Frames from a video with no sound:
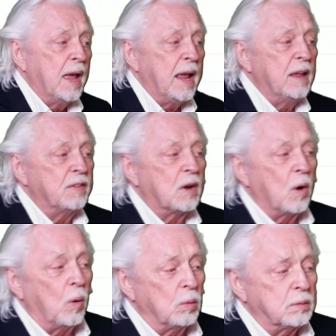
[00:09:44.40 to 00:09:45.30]
In the
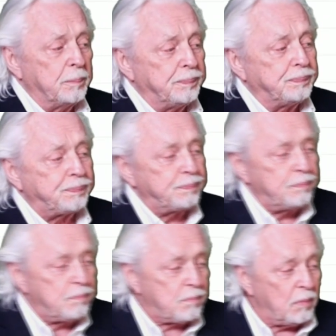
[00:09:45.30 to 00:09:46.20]
gold,
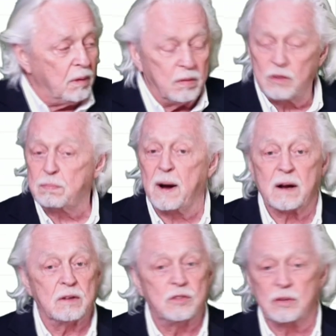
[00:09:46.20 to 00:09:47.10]
this
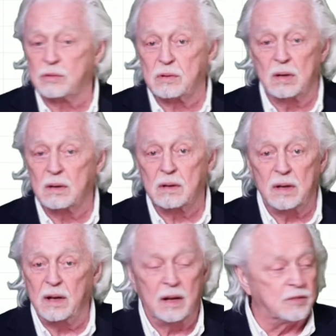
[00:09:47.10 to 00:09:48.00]
market just,
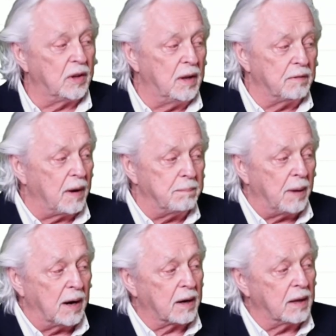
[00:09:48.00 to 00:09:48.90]
it's a give-up
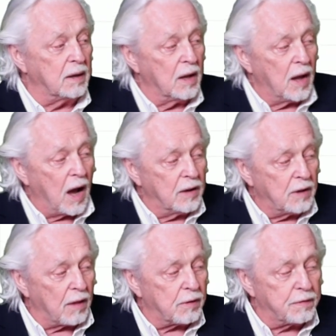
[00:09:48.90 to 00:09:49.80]
market.
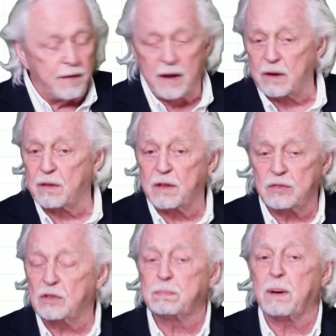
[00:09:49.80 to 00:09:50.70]
Another failure. This
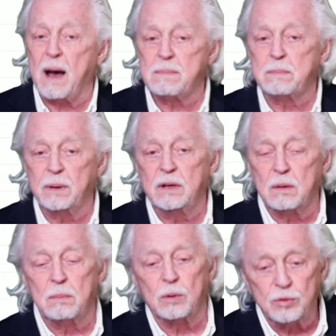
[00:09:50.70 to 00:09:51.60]
is probably the
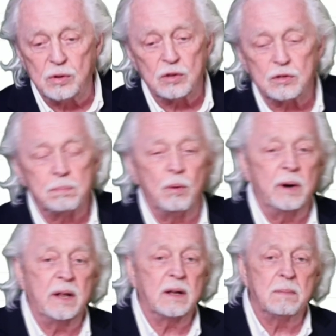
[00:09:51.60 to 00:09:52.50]
most
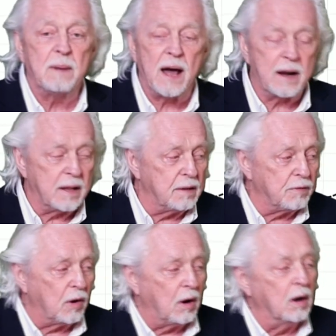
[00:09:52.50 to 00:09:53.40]
disappointing commodity of
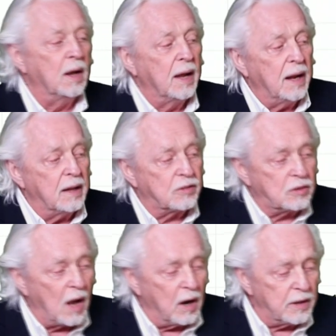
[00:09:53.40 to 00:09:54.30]
all. It's
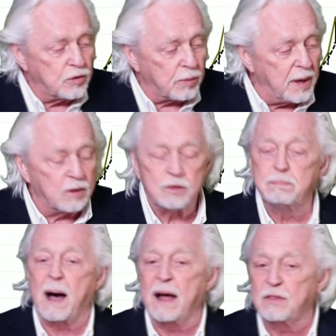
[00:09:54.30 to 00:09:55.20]
telling traders
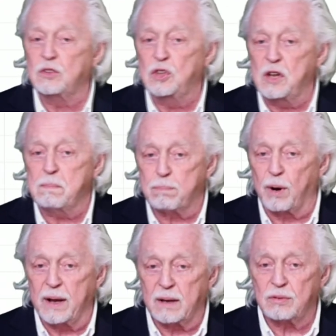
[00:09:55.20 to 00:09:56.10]
buy the deep
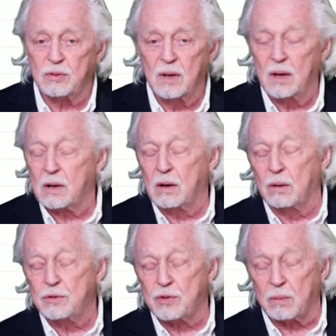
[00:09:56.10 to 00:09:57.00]
breaks,
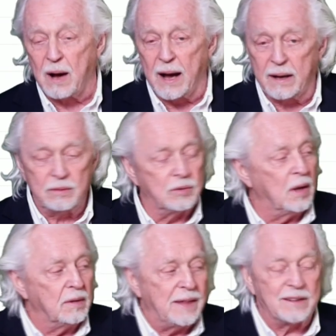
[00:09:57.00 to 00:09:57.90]
close your eyes.
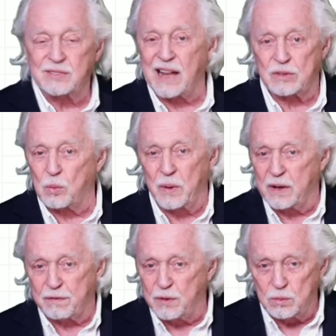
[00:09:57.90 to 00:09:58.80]
That's not the way
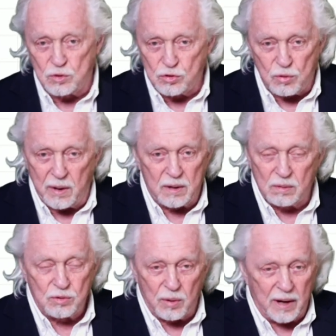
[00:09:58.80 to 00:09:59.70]
a futures trader
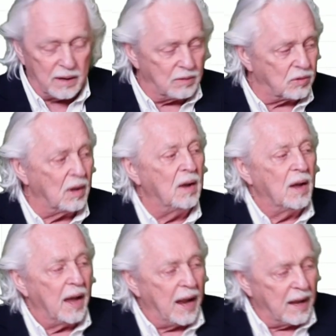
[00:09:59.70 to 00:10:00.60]
trades.
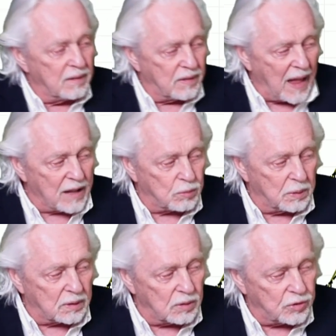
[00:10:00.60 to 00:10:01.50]
And that's
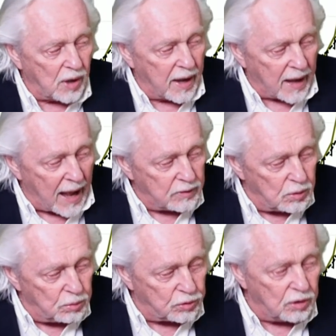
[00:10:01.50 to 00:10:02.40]
what they're saying. I
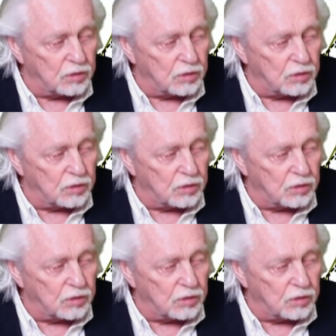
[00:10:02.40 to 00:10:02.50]
do see